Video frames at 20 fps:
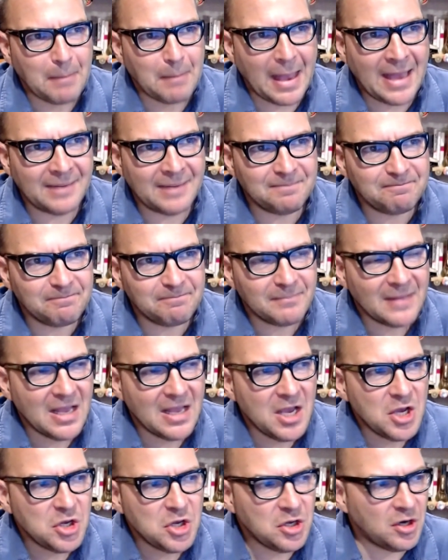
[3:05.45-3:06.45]
And
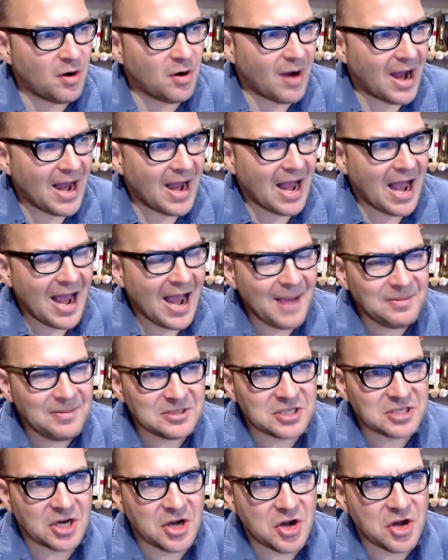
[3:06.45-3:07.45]
you know, I happen
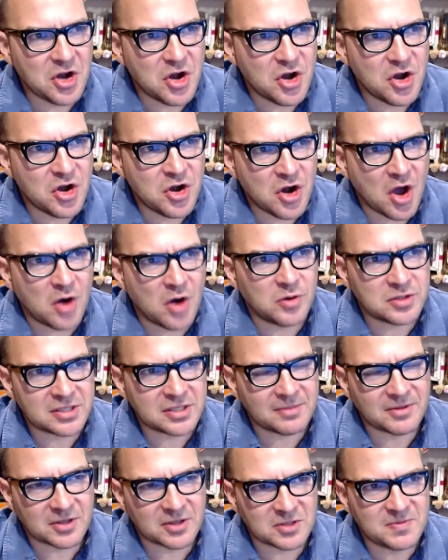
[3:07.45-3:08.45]
to know
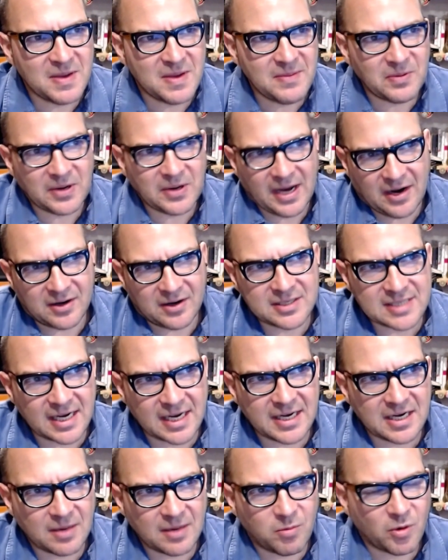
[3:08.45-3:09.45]
some of those people now because I
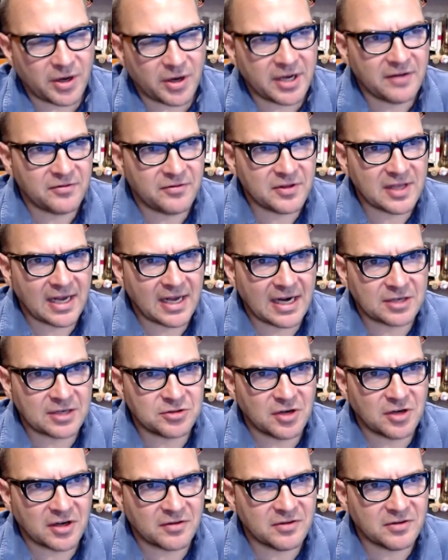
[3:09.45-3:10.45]
ended up working for the
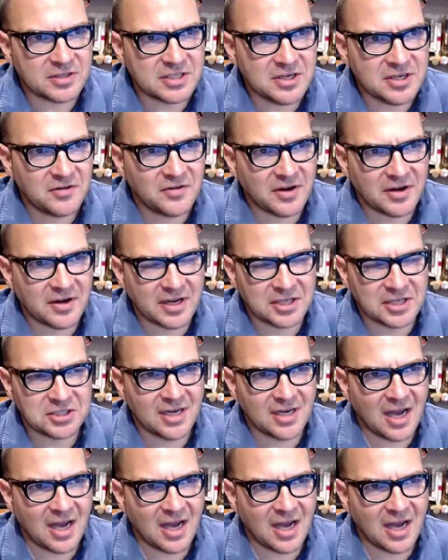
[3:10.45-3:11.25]
Electronic Frontier Foundation.